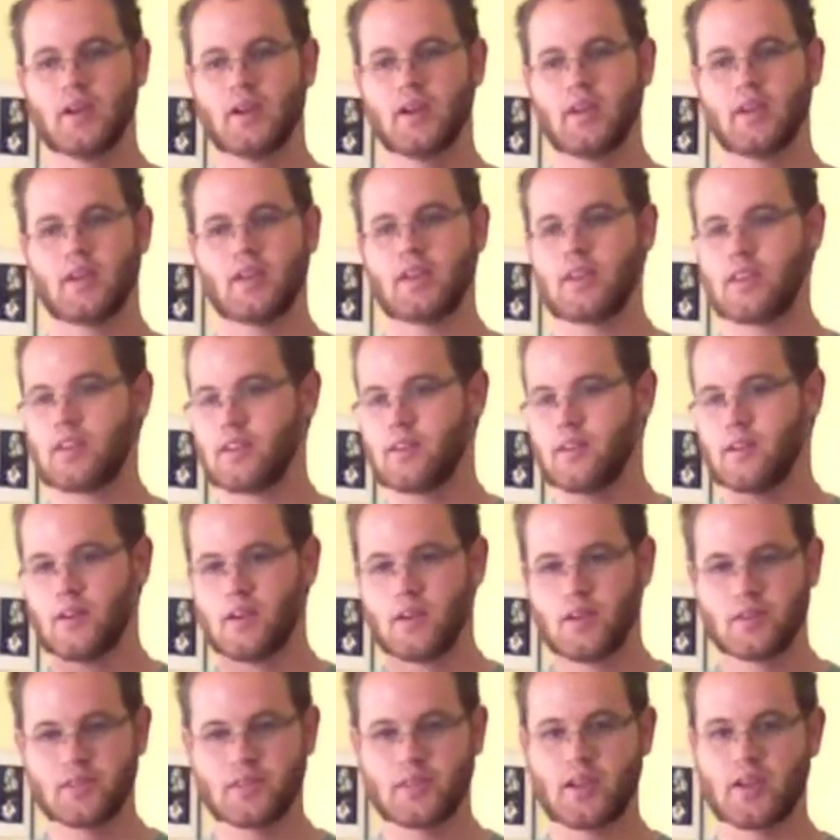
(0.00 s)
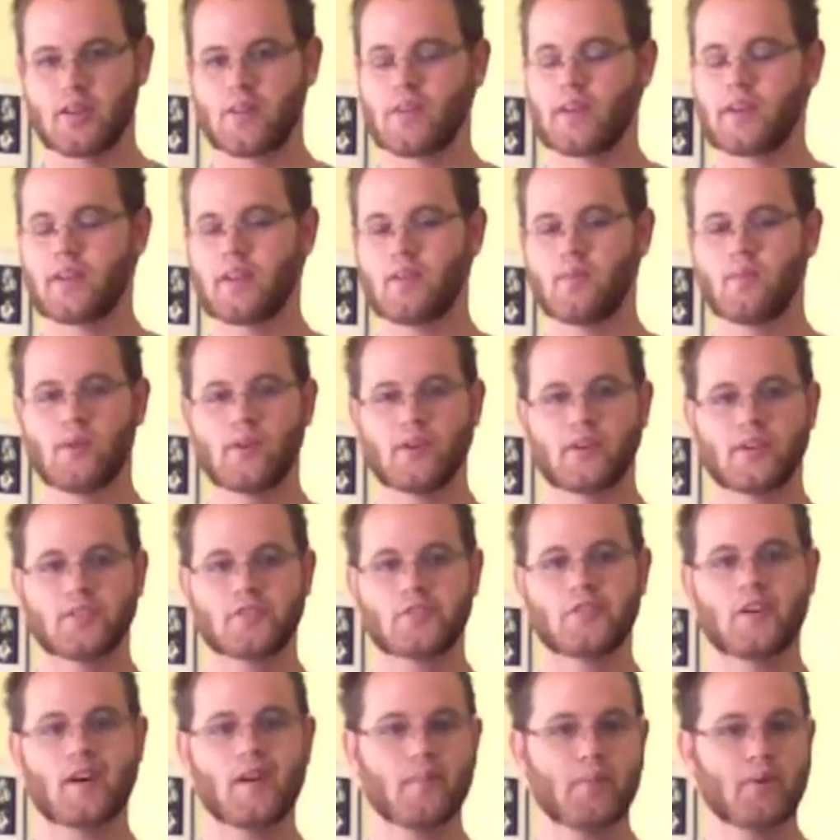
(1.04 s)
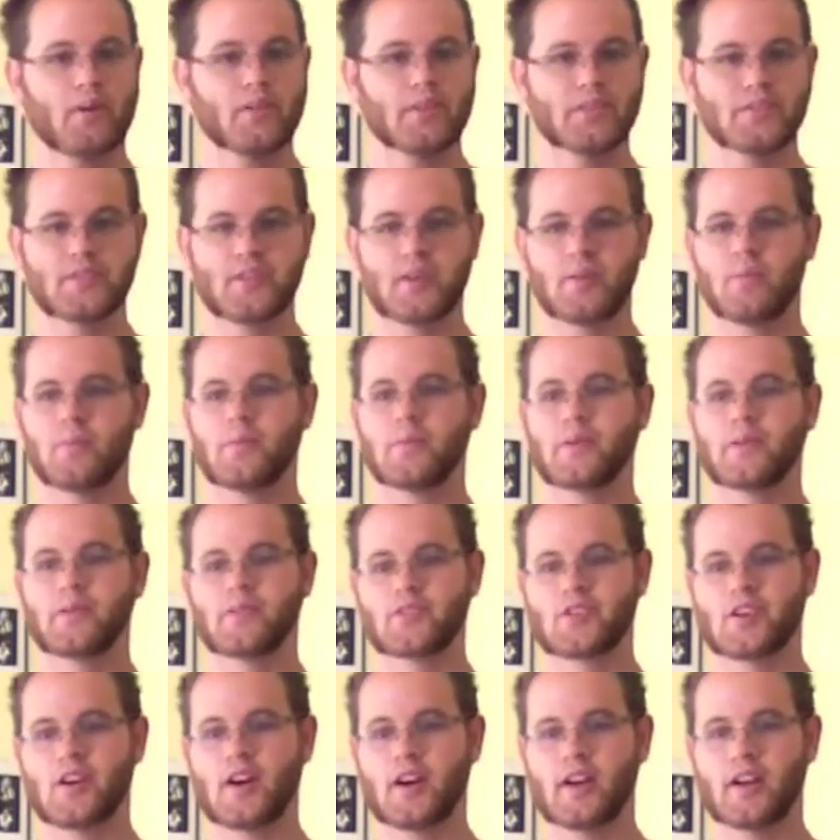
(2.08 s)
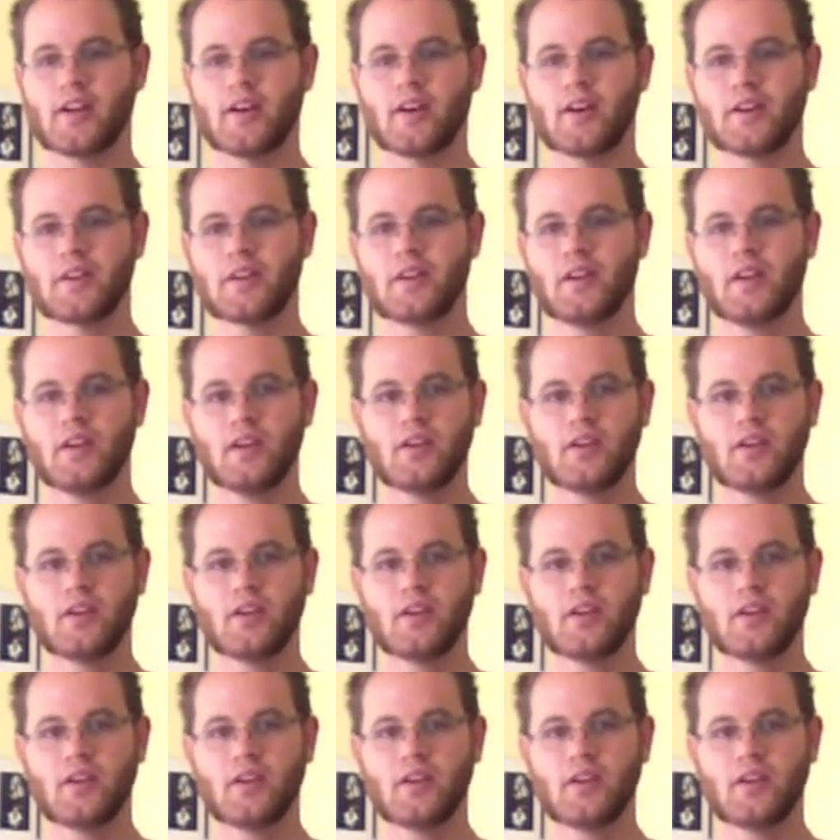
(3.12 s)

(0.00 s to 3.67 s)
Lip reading: He sounded like he wanted to strap on his double-barrel shotgun,